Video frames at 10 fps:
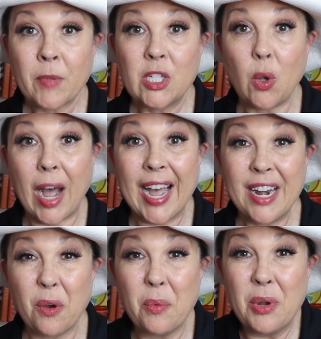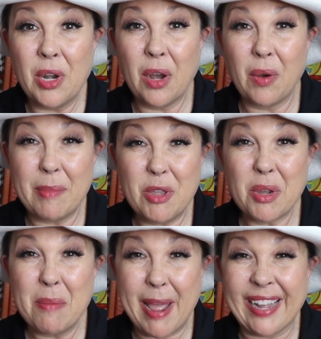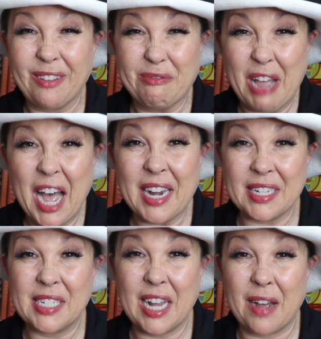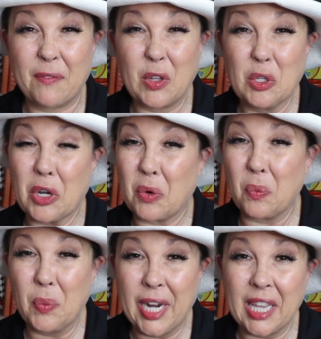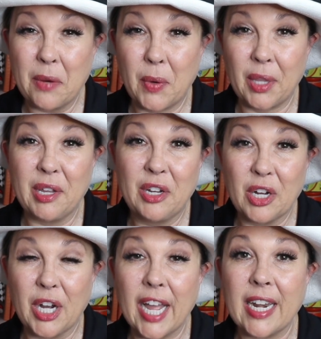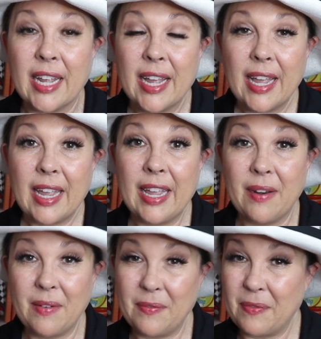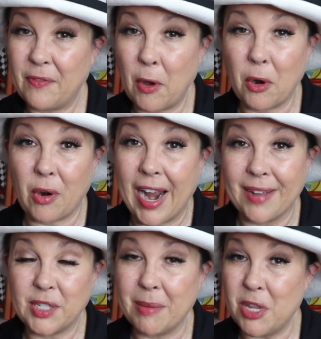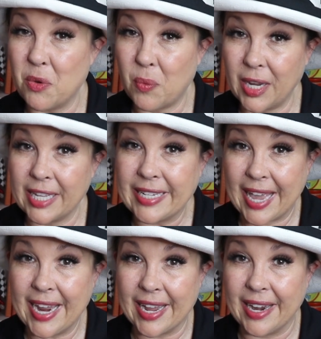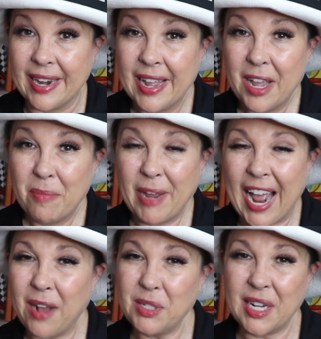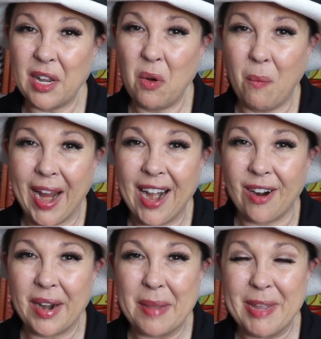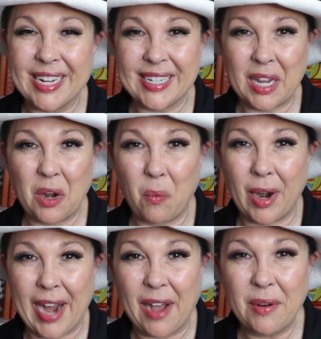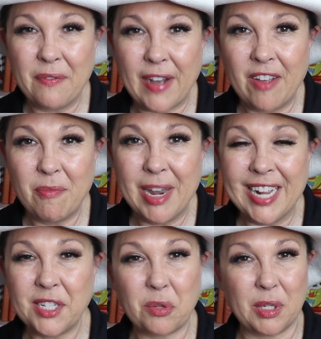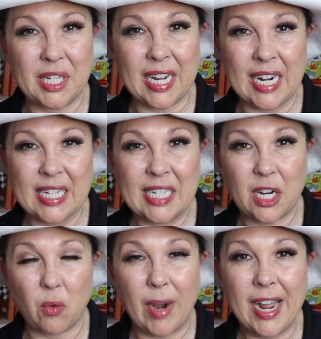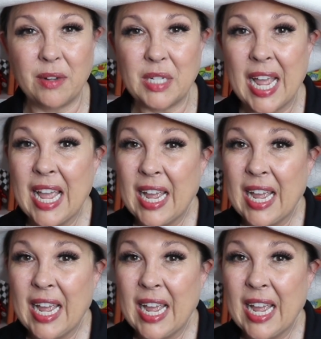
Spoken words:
So I don't know. I mean, you can make a lot of stuff look really, really good in photographs. I mean, you really can. But how's it going to wear? I mean, is it going to wear out in 5 minutes or is it going to stick around?